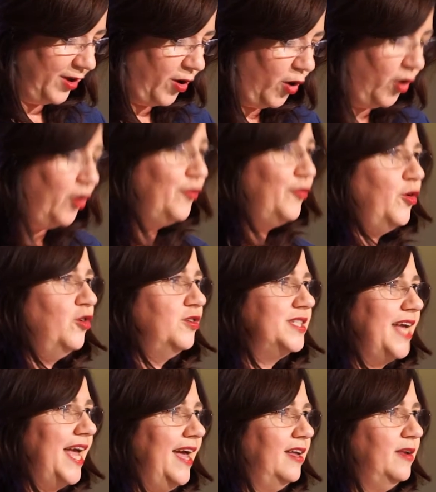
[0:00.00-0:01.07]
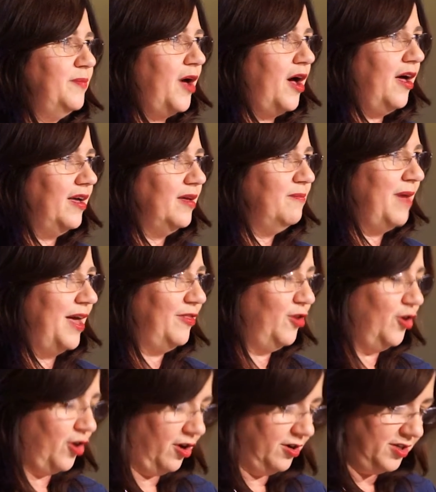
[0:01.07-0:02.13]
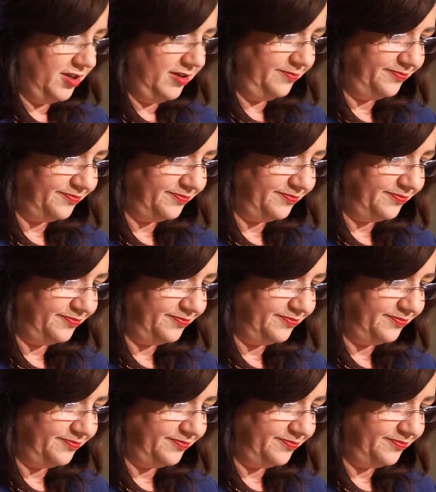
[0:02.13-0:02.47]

All Fall Down by Matthew Condon.